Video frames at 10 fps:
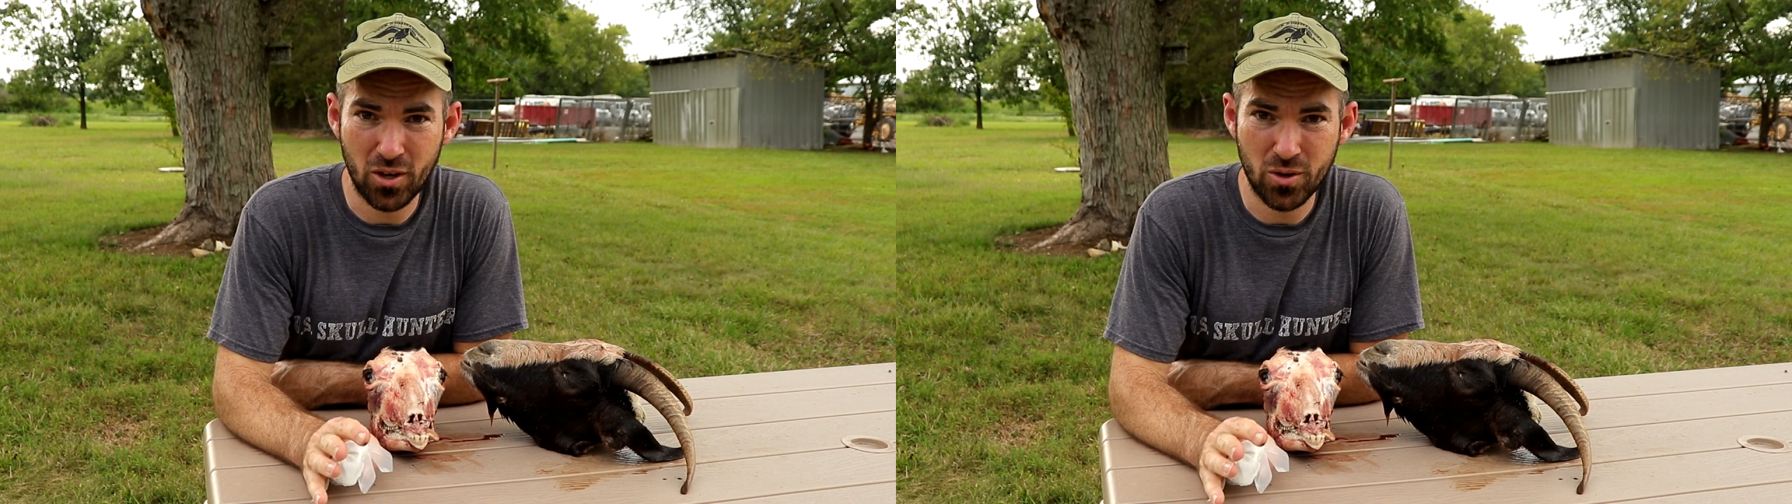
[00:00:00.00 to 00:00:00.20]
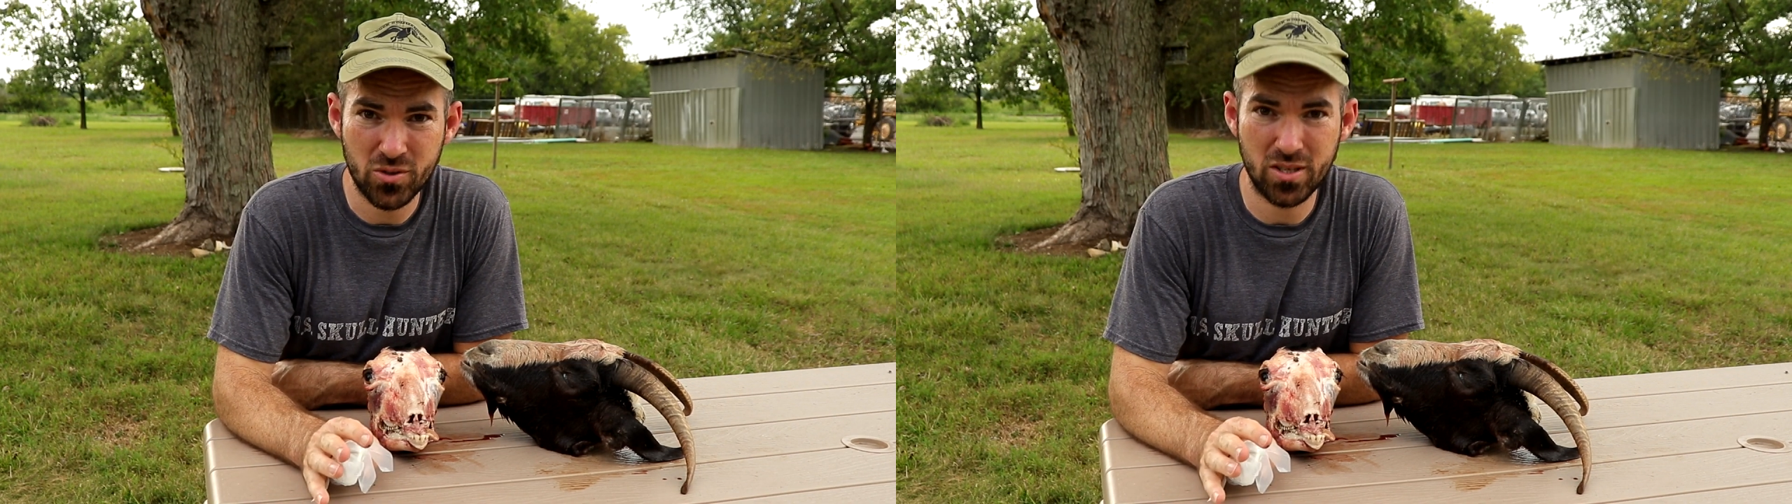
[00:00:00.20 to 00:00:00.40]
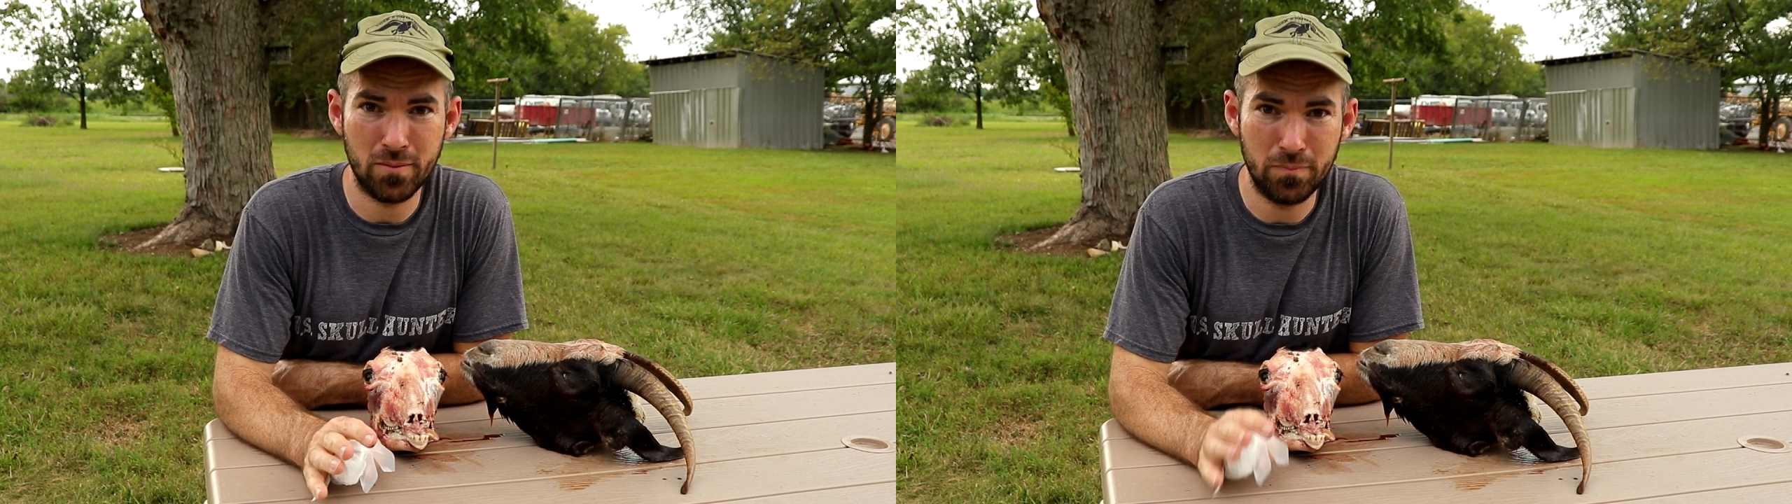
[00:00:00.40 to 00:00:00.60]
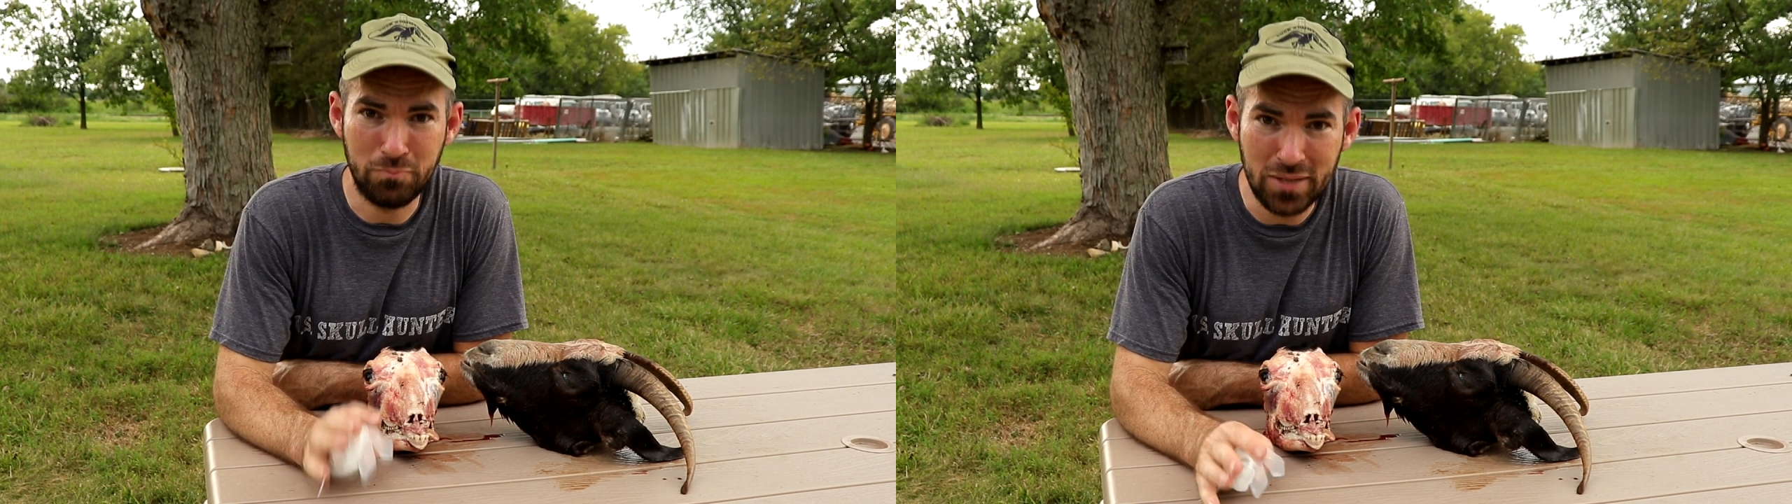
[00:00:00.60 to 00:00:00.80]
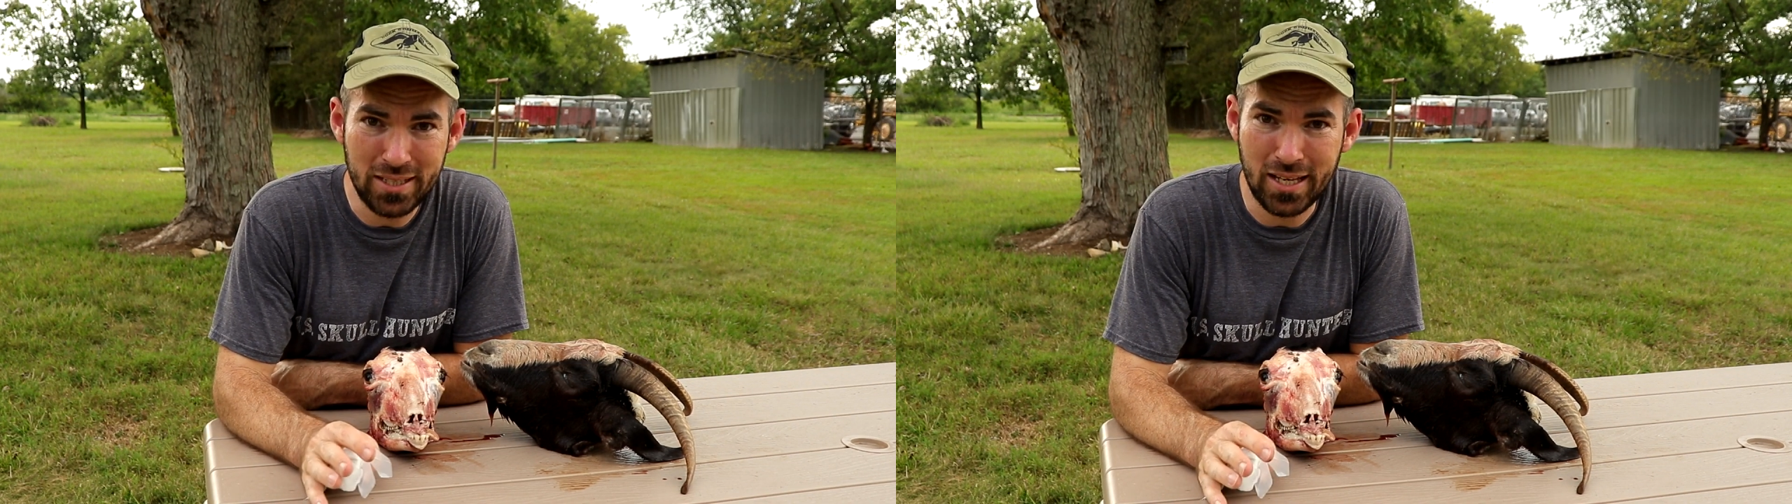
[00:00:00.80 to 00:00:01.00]
those
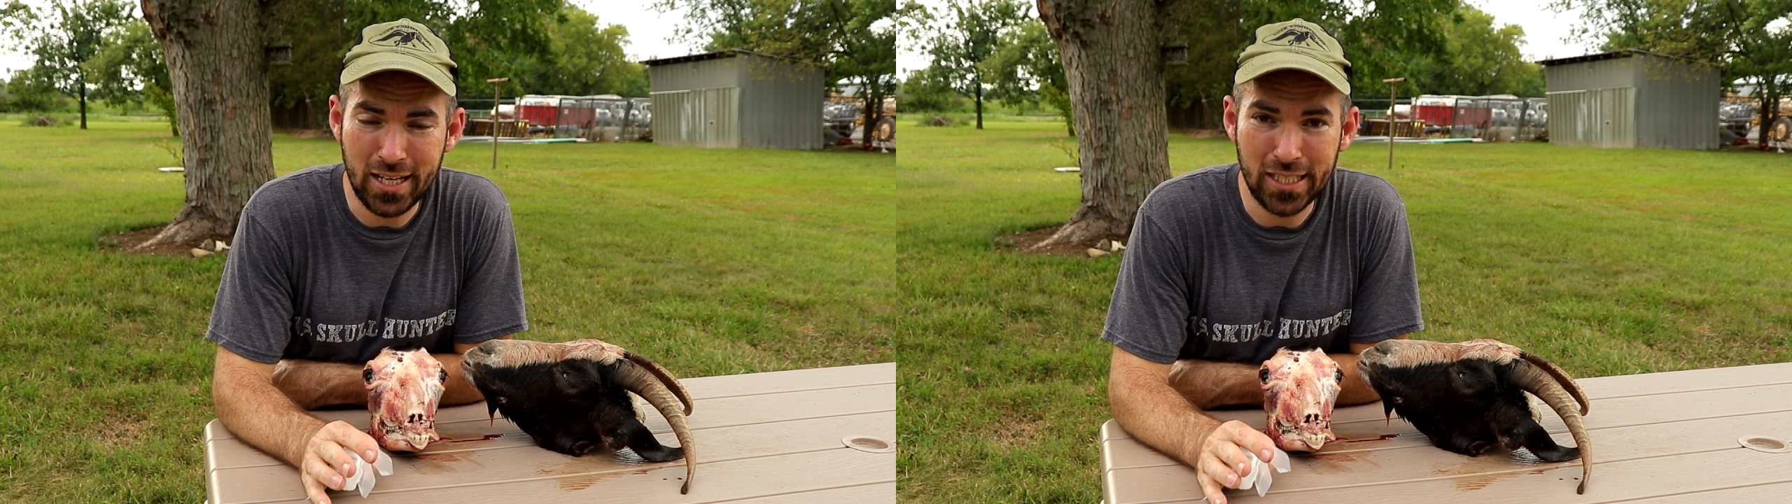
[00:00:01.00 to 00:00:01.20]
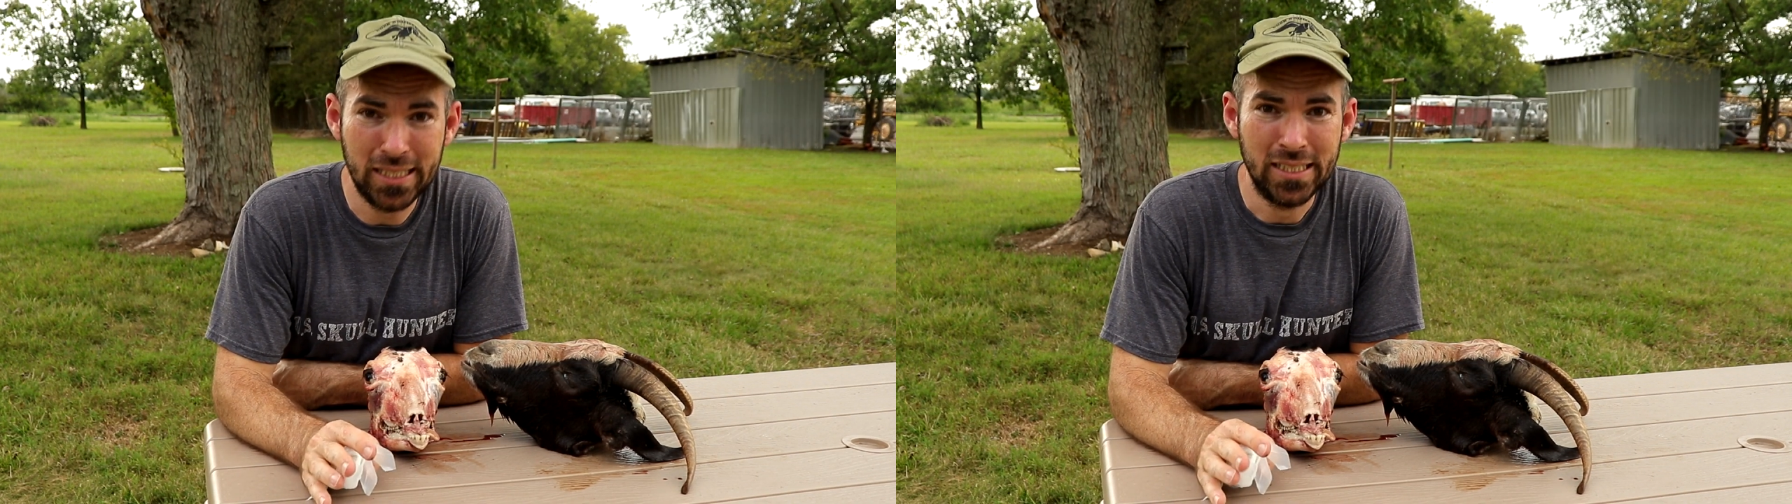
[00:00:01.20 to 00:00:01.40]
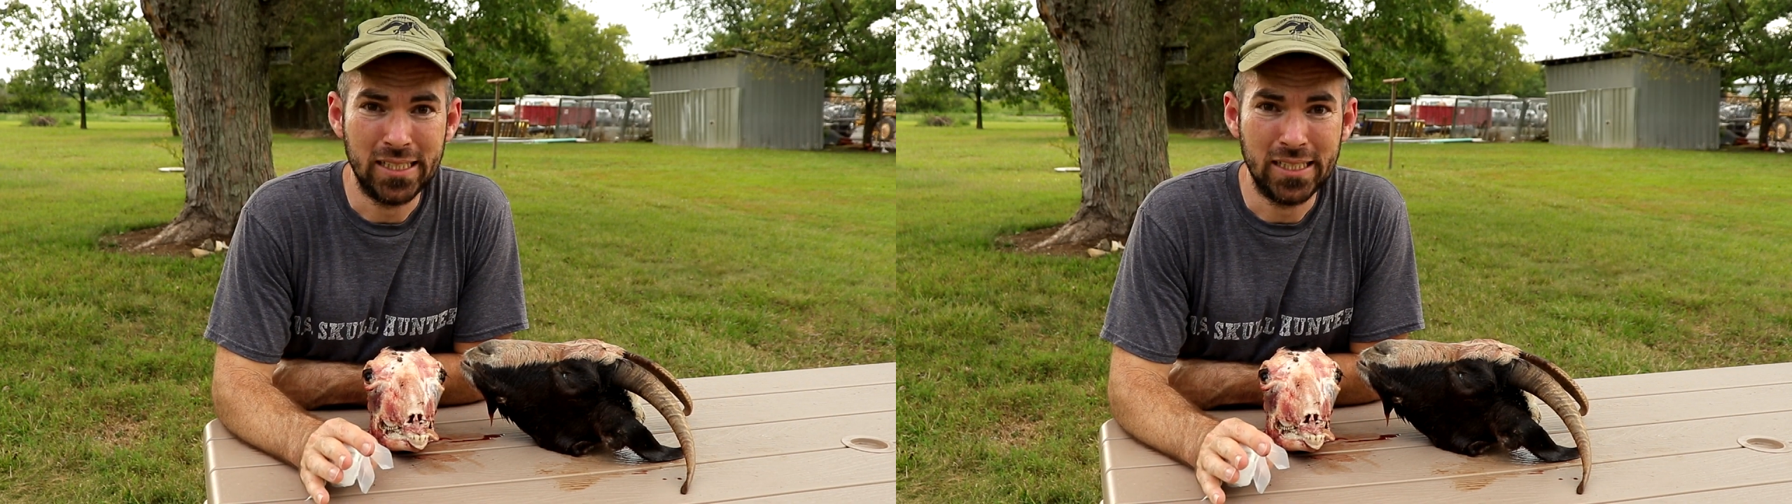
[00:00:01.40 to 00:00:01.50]
being